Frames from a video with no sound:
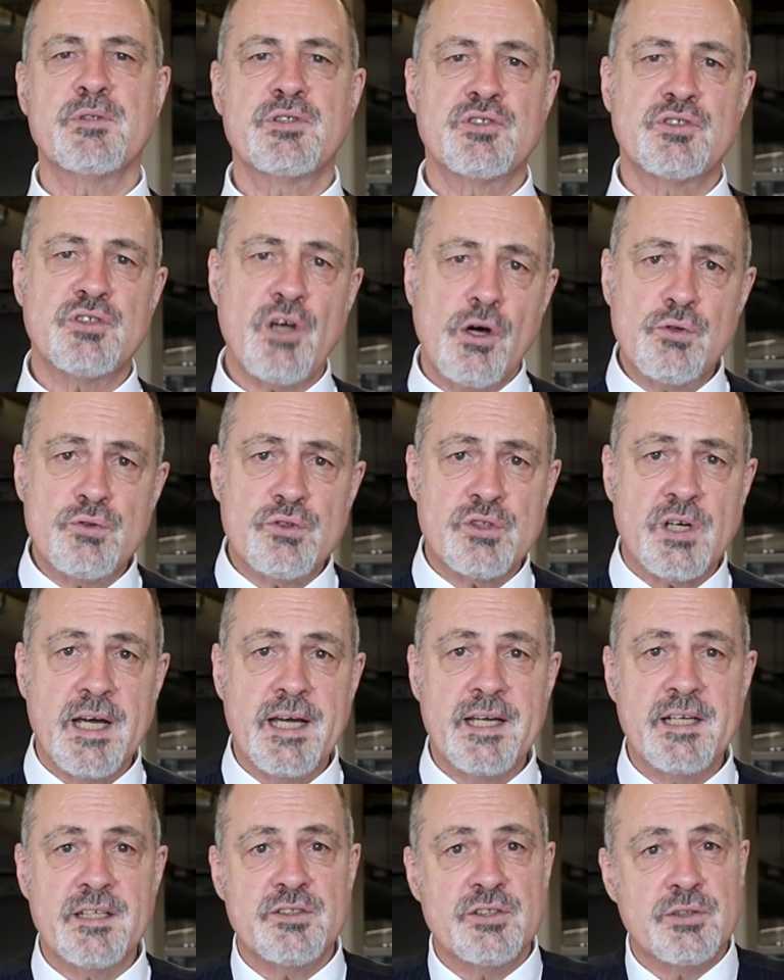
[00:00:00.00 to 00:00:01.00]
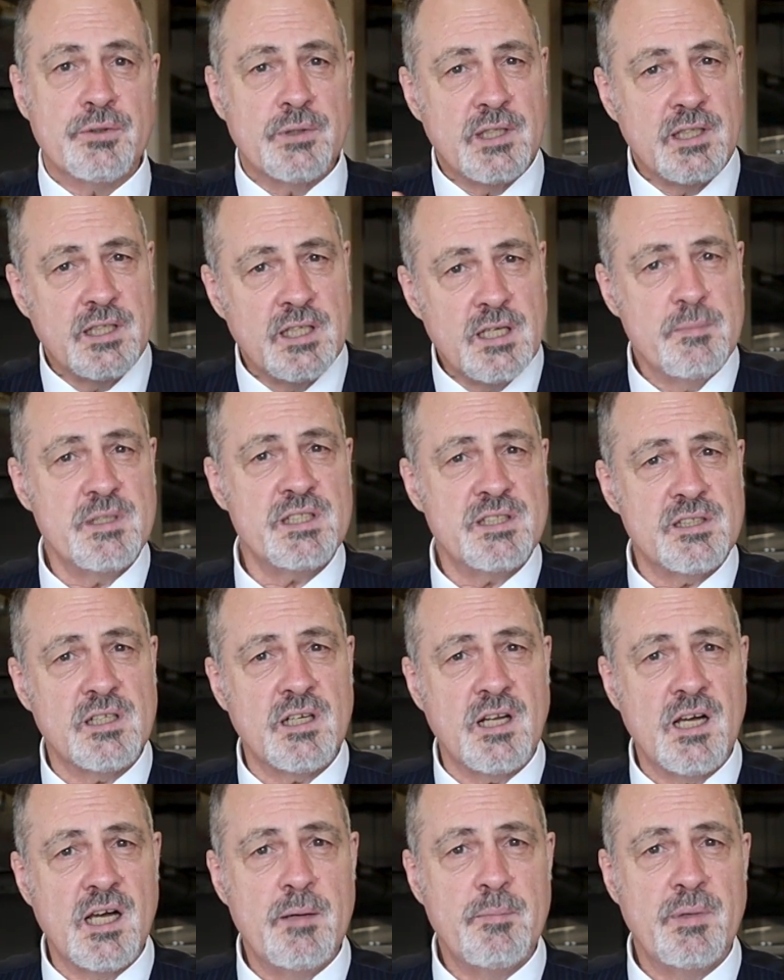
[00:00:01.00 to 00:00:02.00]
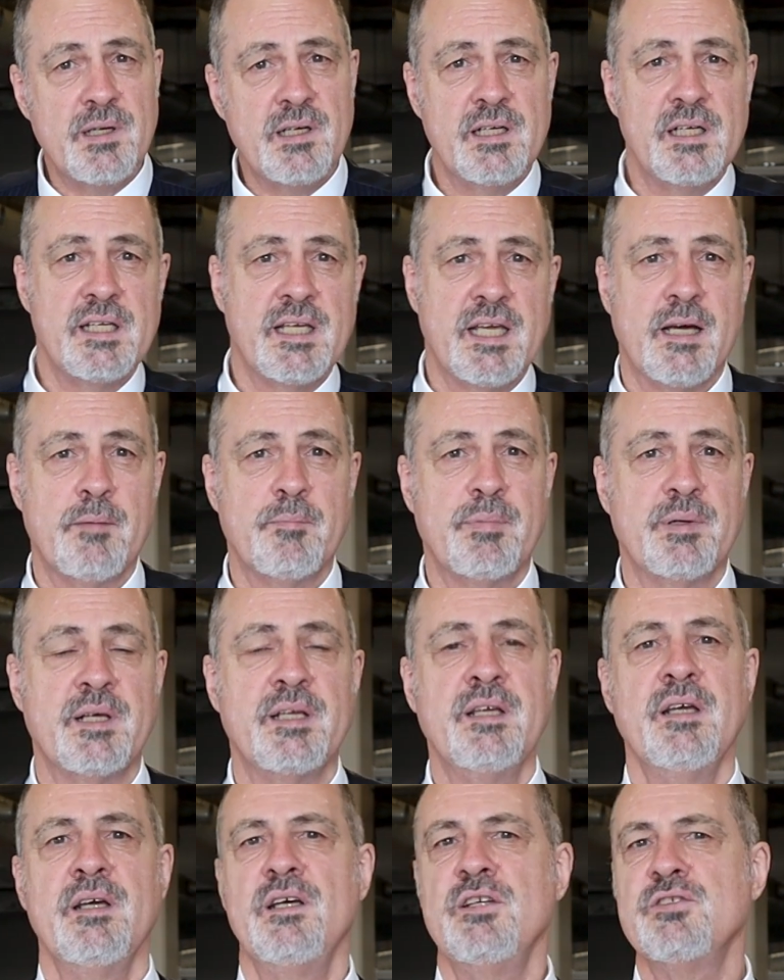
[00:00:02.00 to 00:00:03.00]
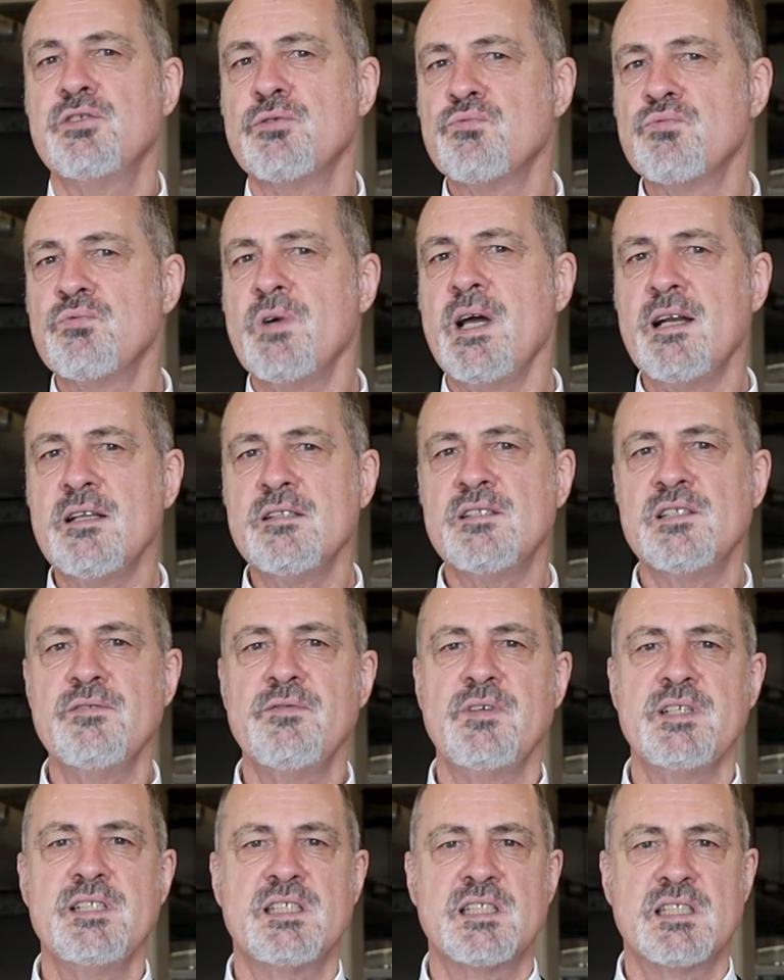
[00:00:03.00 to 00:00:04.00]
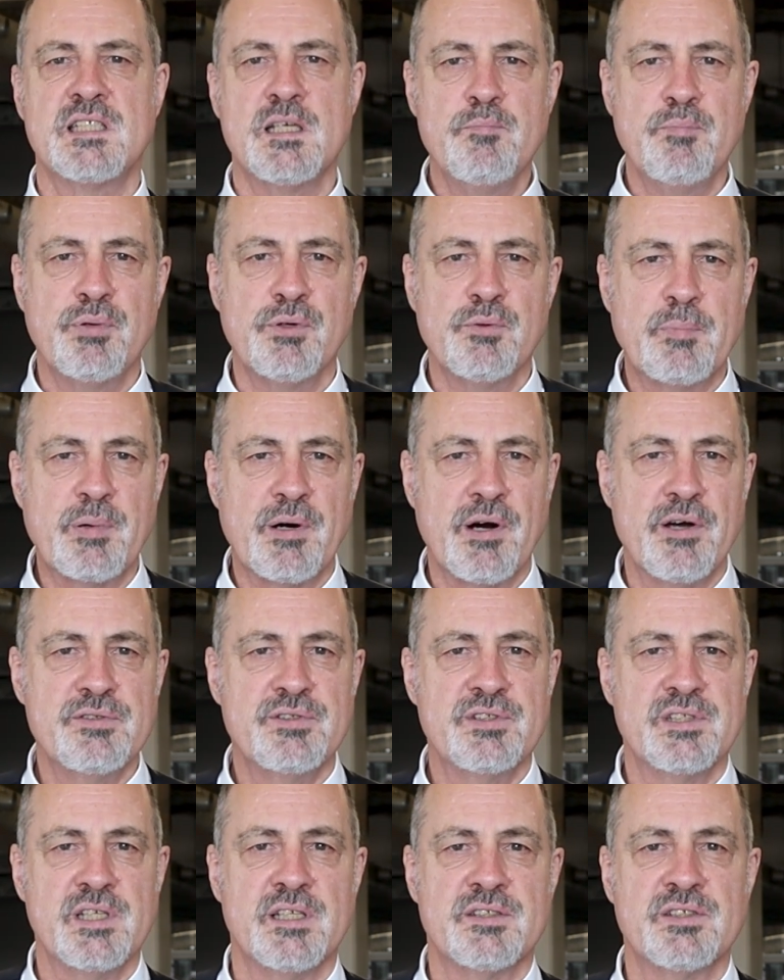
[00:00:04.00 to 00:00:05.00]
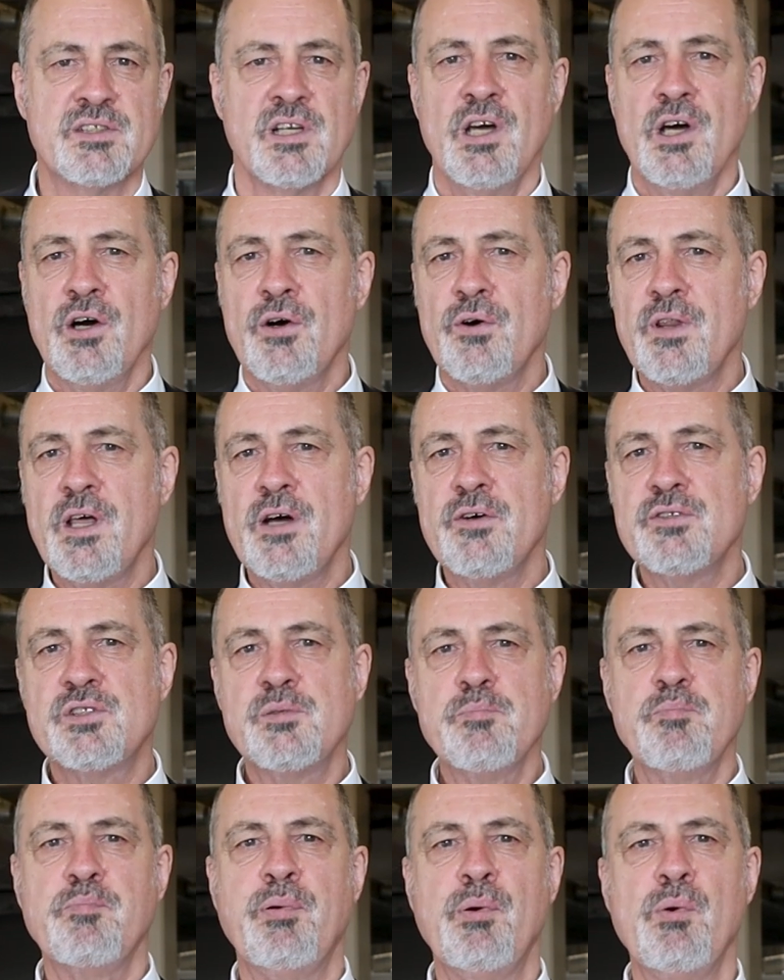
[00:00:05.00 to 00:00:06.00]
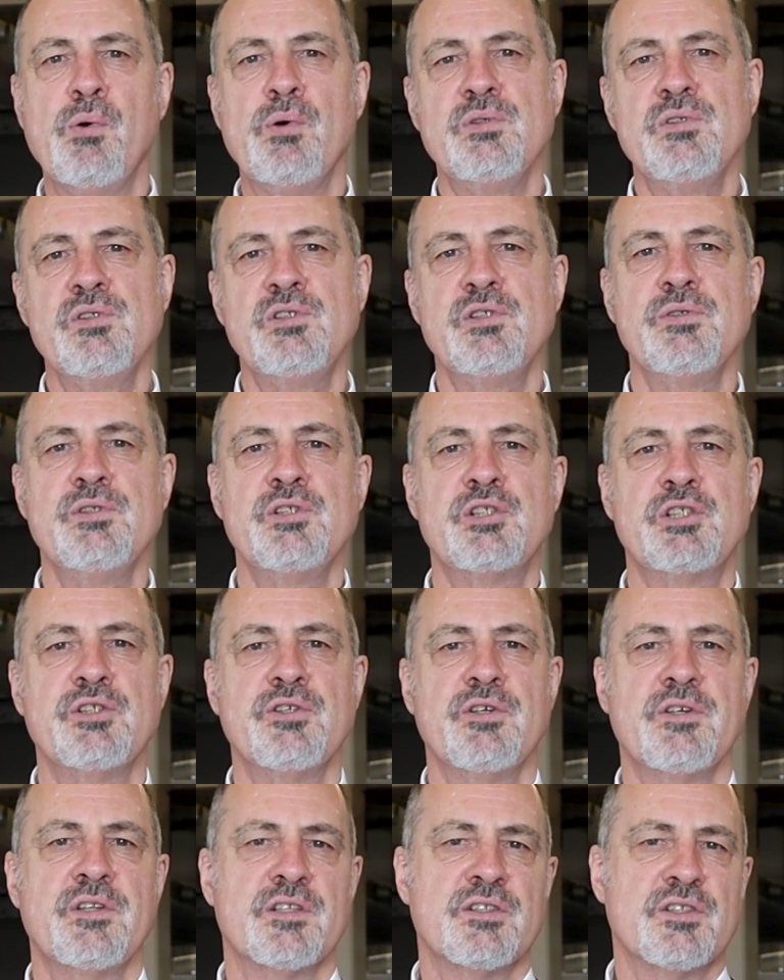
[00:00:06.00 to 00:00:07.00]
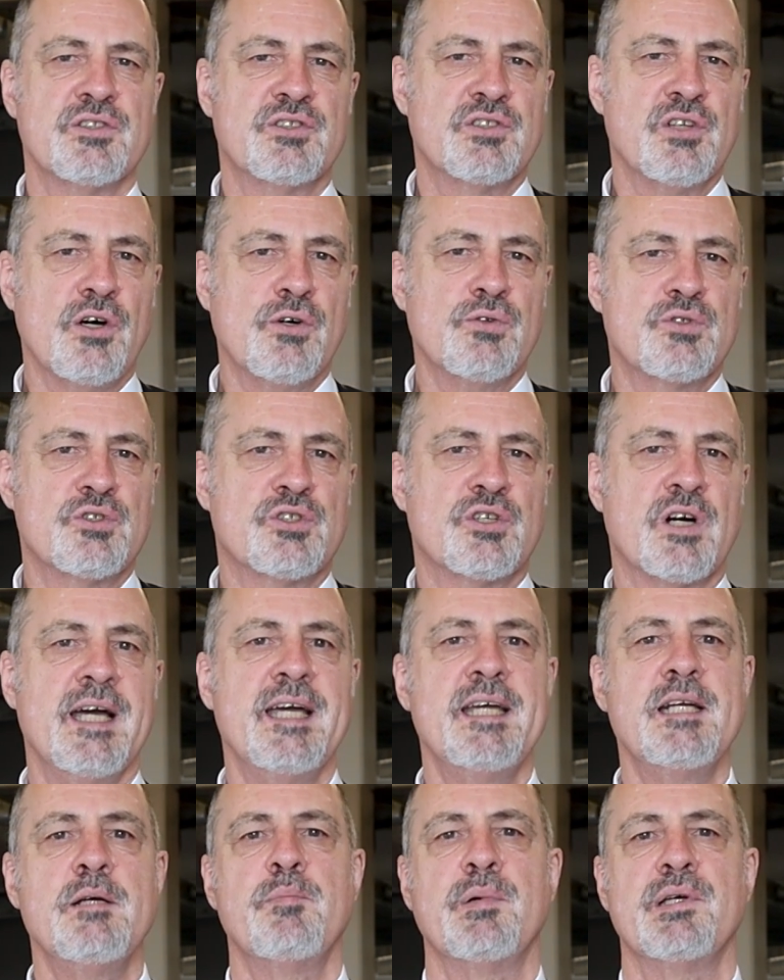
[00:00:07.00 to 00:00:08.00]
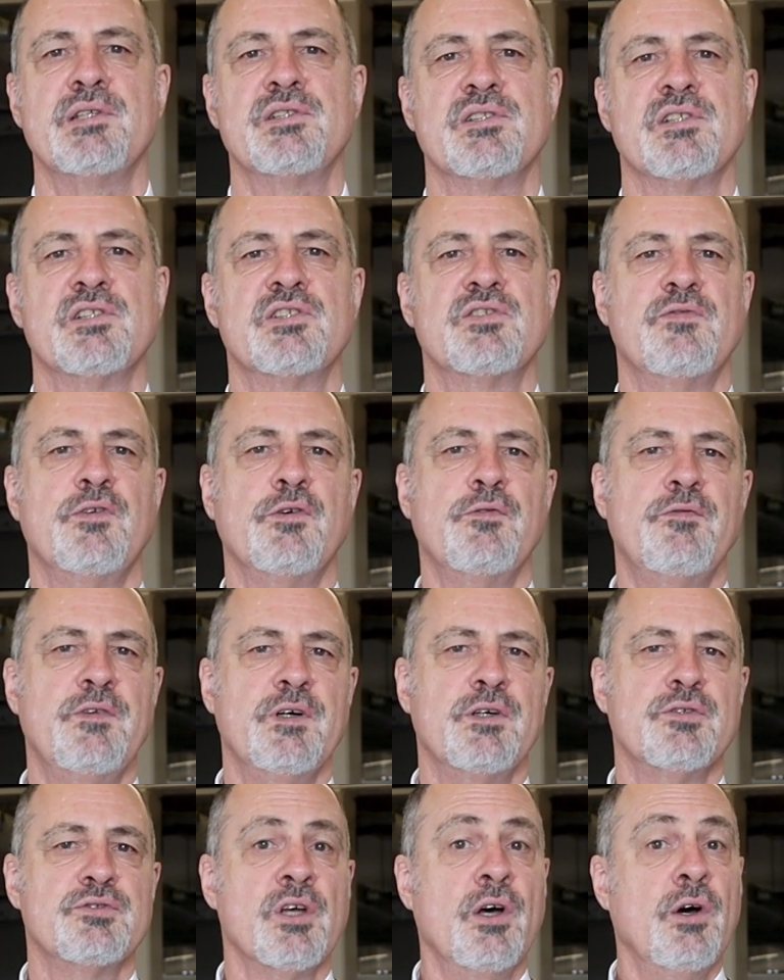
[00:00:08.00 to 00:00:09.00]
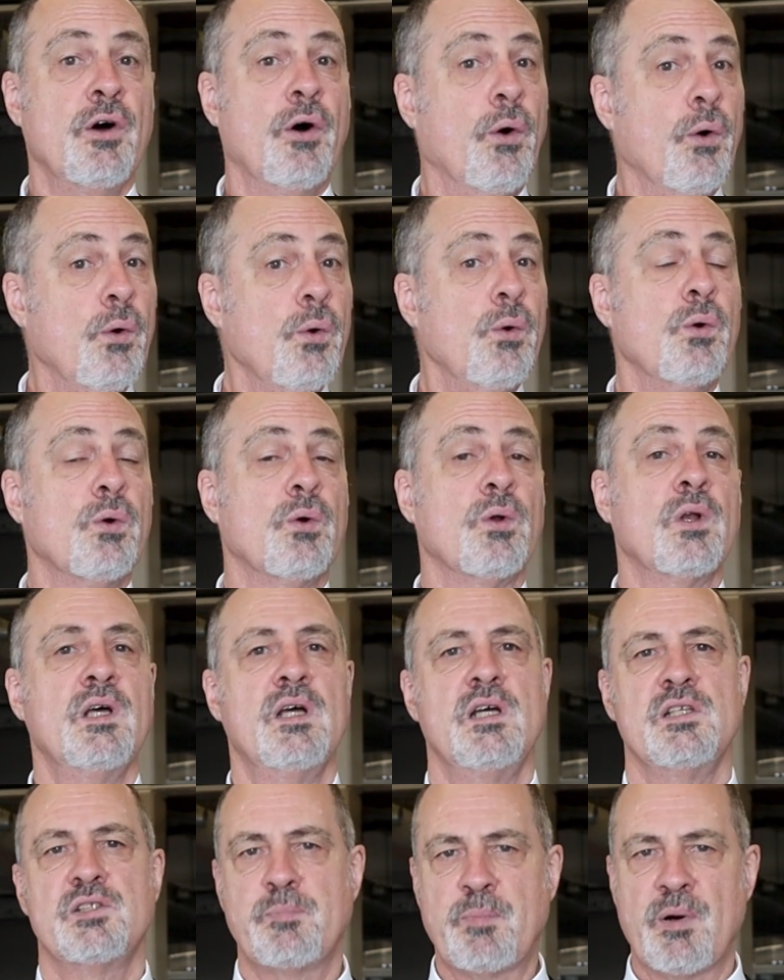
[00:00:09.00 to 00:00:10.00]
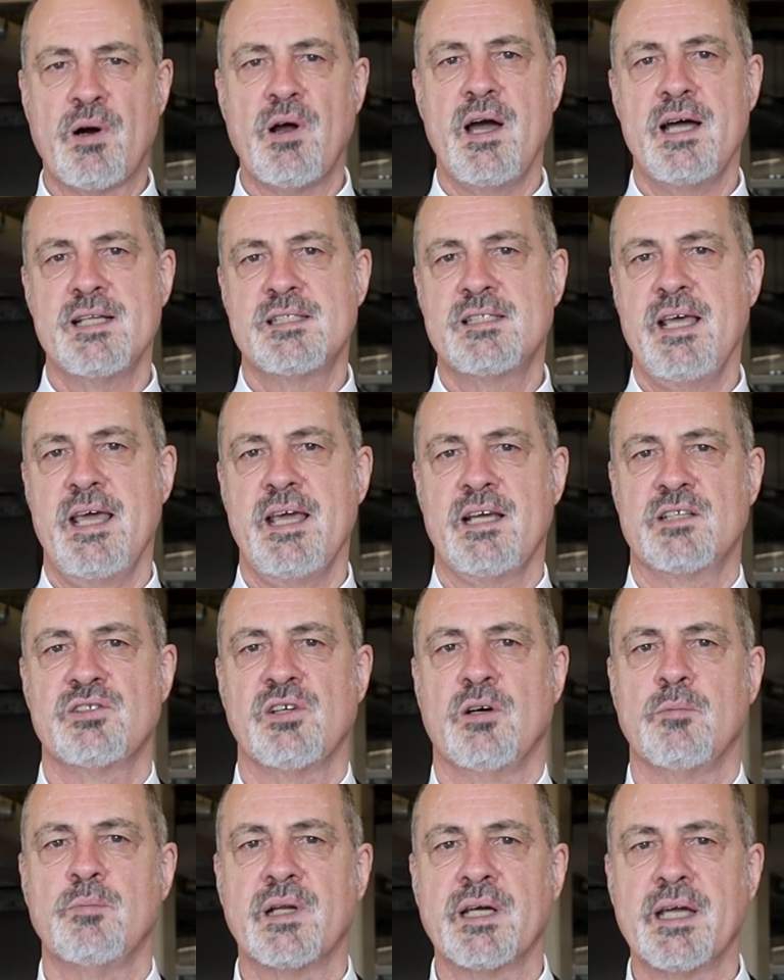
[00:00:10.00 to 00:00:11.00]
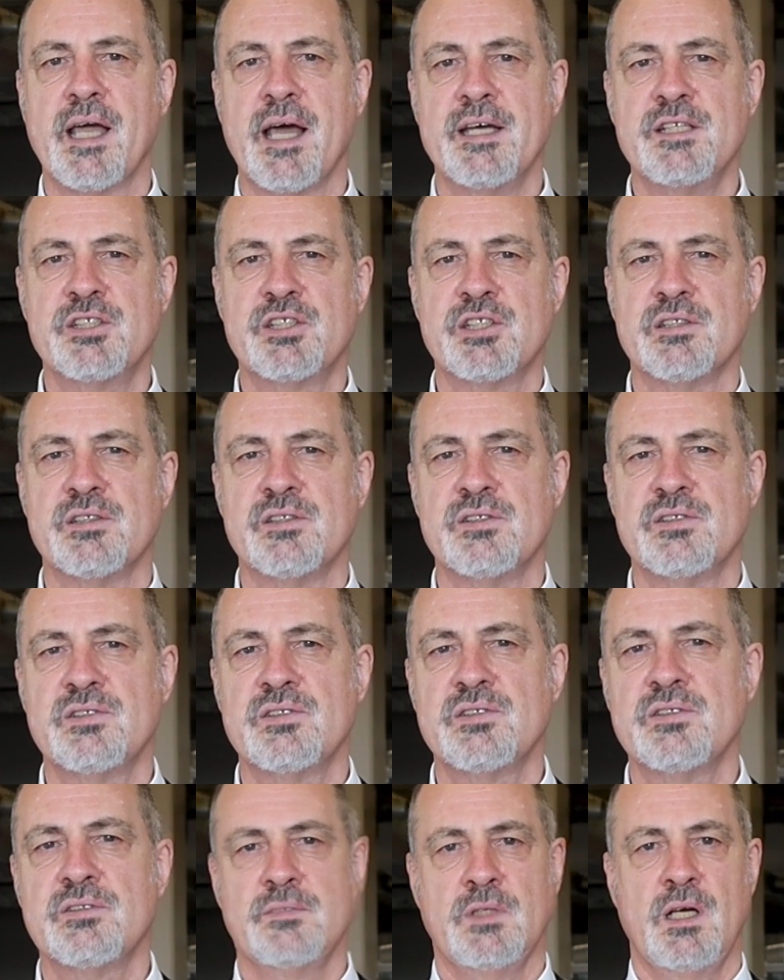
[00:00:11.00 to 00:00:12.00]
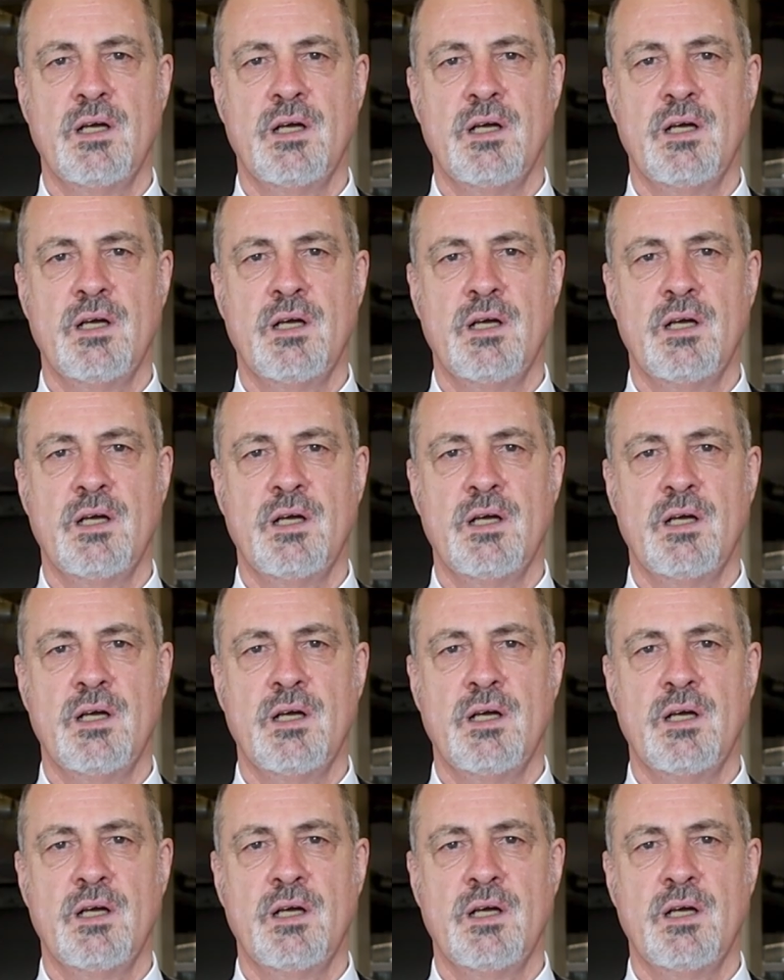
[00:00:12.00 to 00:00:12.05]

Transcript: a sole trader to a limited liability company is a relatively simple process, although it's important to ensure that the sole trader business fulfills all its prior tax obligations.